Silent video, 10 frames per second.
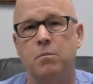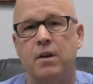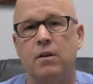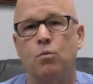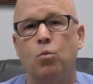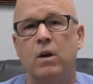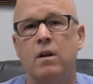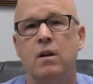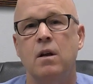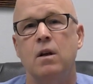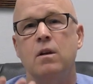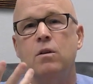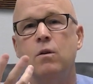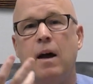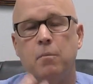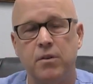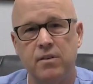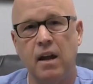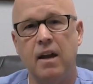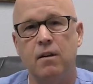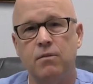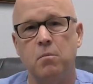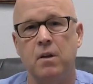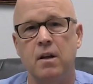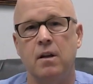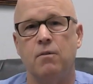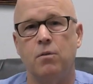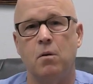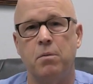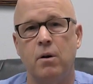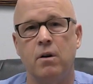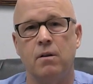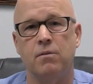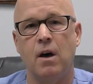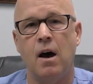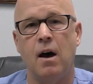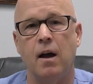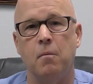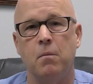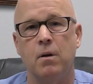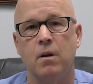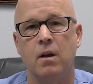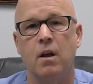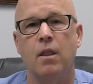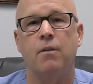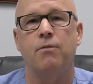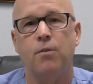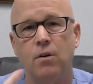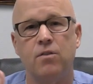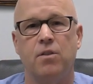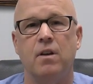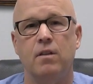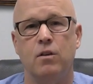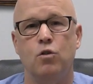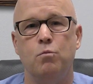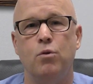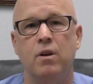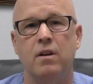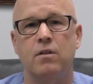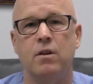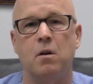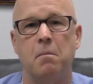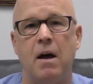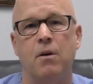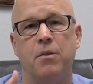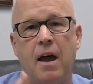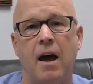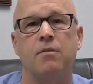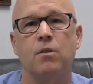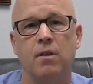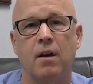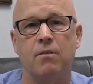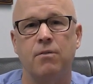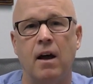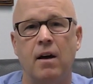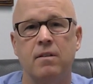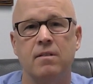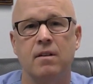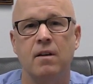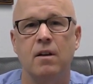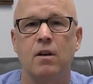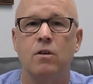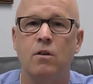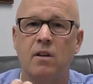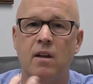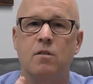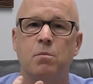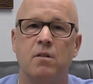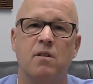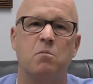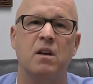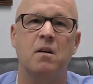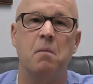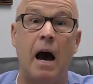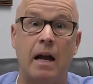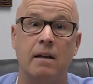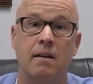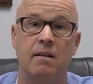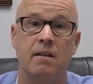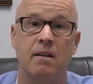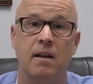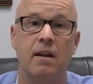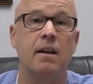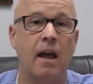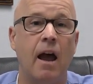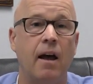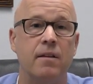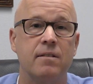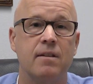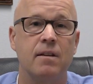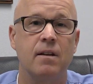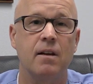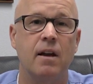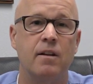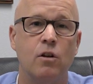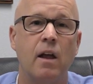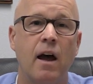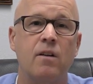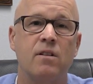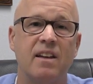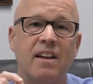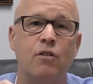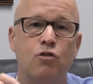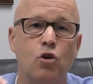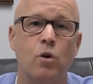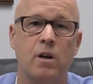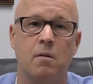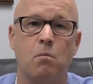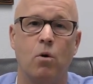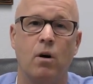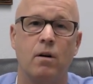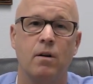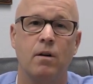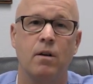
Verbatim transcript: Because when you abstain from eating for a period of time, the first thing that you put into your mouth after that fast, your taste buds have become heightened and enhanced, and you'll actually enjoy it more.